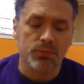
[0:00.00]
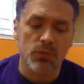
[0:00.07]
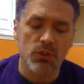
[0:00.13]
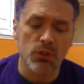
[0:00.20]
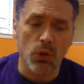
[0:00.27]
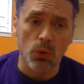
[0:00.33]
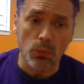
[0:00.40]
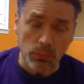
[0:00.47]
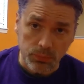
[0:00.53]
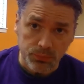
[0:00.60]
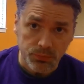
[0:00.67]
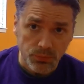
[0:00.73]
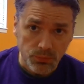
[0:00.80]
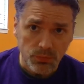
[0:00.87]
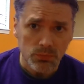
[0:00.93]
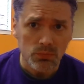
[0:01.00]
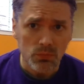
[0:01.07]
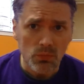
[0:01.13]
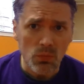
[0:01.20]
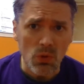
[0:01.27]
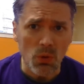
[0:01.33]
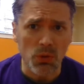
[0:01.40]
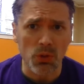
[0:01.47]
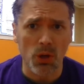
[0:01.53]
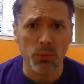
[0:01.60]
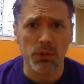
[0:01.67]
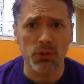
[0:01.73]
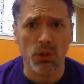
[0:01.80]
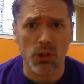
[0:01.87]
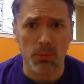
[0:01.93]
so I thought
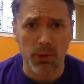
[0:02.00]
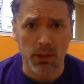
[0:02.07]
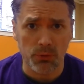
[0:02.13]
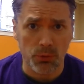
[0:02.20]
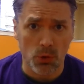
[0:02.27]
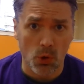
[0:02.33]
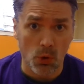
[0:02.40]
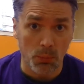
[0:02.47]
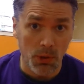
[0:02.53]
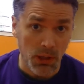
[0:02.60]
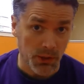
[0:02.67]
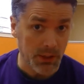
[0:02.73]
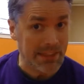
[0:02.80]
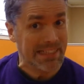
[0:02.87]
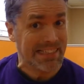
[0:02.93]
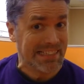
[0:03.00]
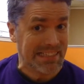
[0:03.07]
we'd talk about it for a whole month.